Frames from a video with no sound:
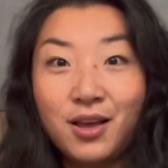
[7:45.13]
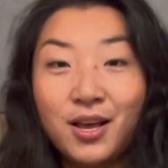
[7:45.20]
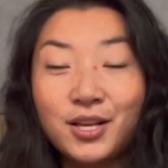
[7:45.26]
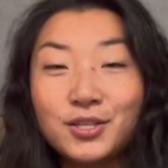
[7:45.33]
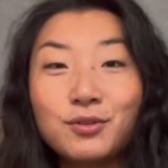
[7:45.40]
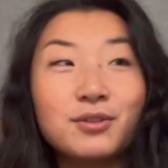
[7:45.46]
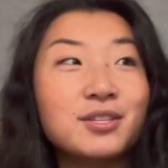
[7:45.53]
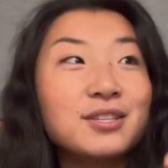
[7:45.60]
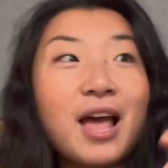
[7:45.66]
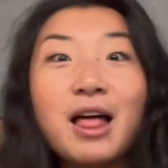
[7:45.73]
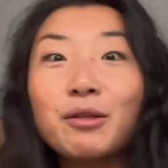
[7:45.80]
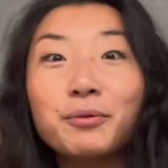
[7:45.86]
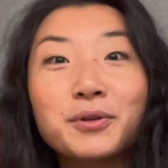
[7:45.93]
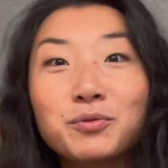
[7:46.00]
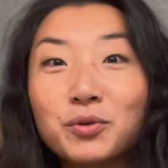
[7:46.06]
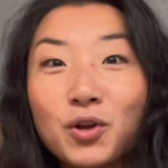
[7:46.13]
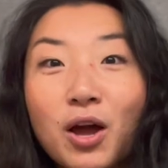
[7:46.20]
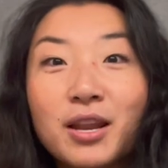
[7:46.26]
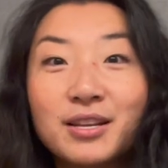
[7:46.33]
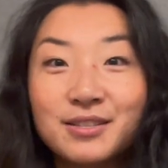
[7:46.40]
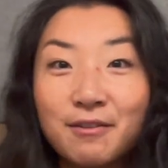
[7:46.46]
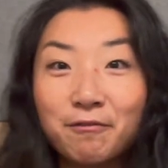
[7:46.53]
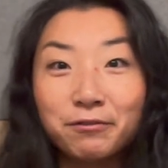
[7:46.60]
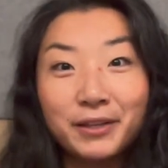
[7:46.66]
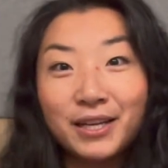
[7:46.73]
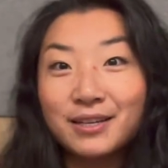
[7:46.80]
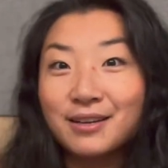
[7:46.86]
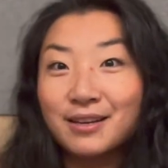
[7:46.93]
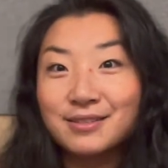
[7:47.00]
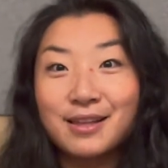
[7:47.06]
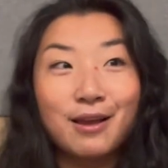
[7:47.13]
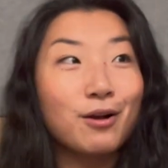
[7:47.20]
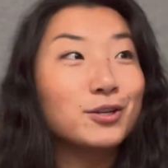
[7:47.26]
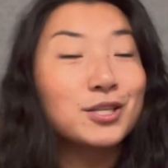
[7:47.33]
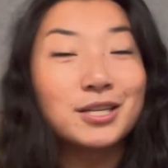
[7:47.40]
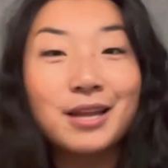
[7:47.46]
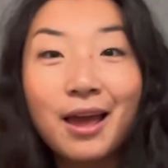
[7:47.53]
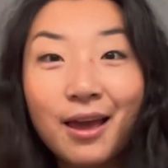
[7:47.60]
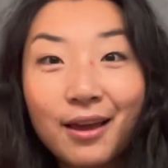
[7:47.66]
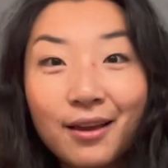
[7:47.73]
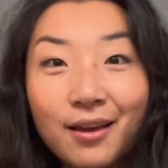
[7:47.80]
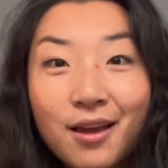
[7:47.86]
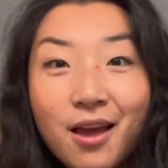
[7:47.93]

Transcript: So the salaries were not as inflated as they are today.